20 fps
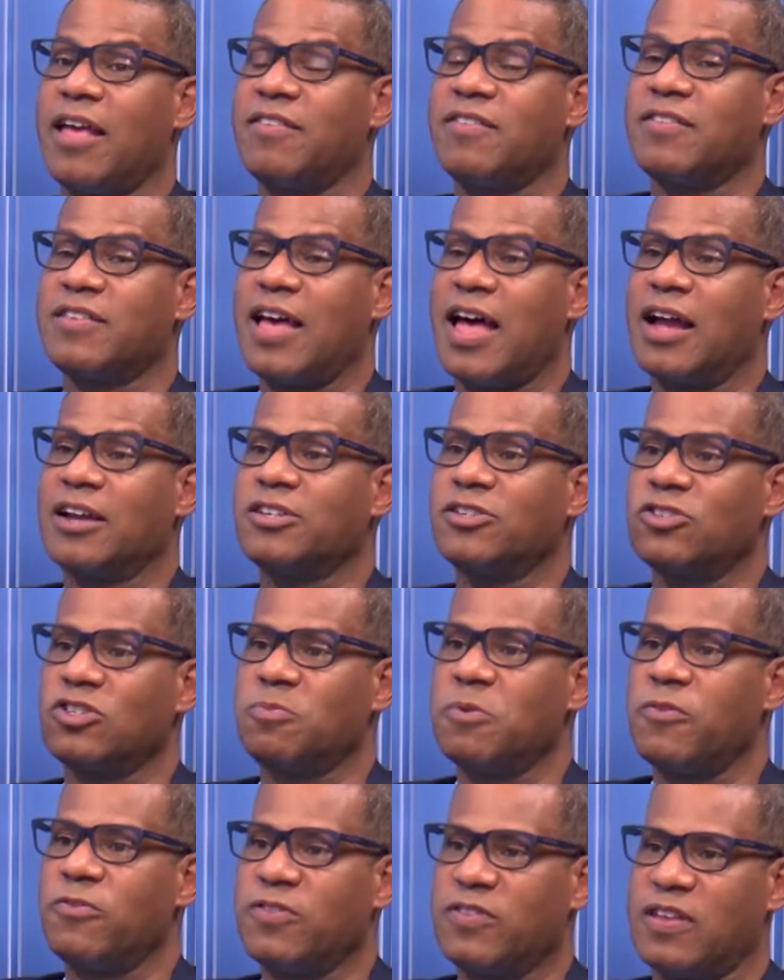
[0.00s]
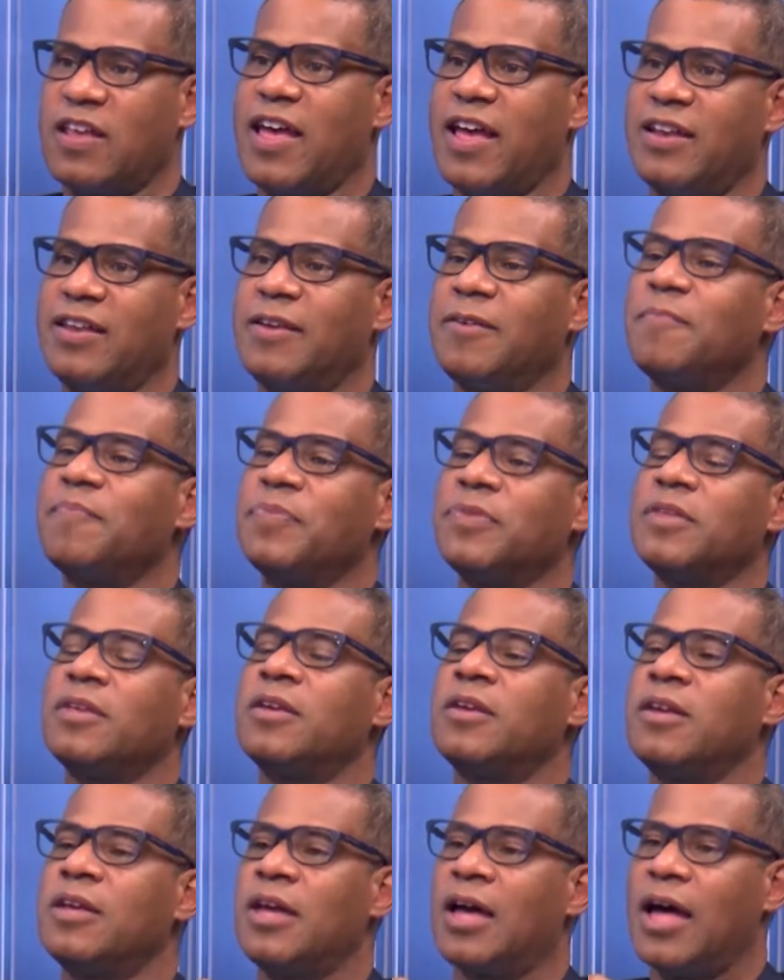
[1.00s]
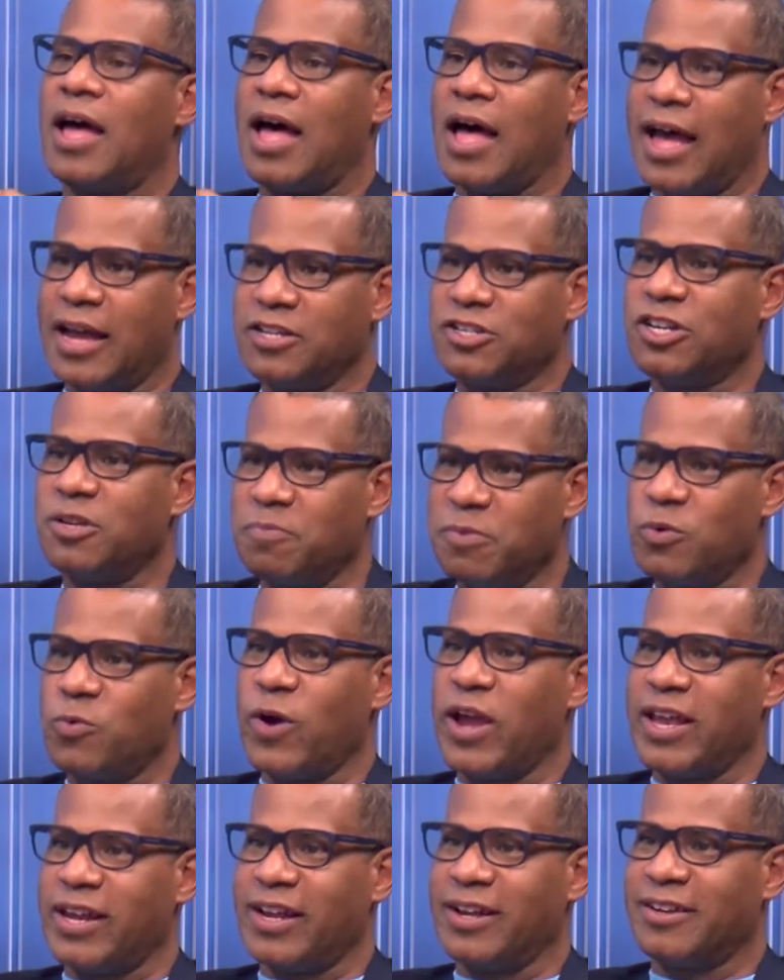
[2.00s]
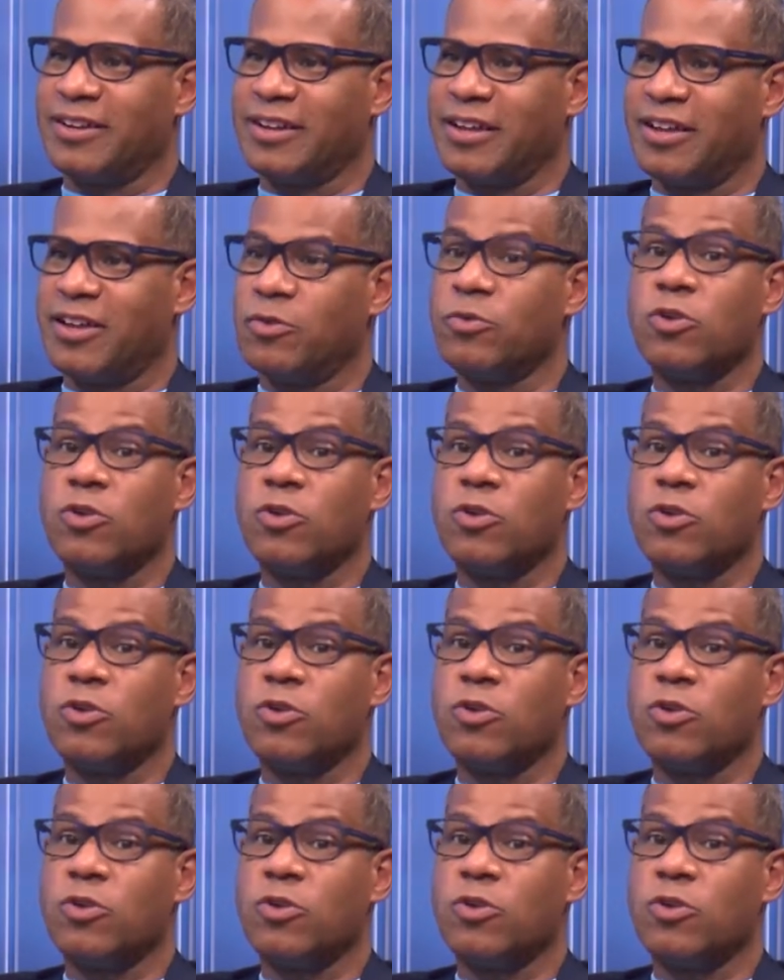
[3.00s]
as Dr. Smith said, I shouldn't be waiting.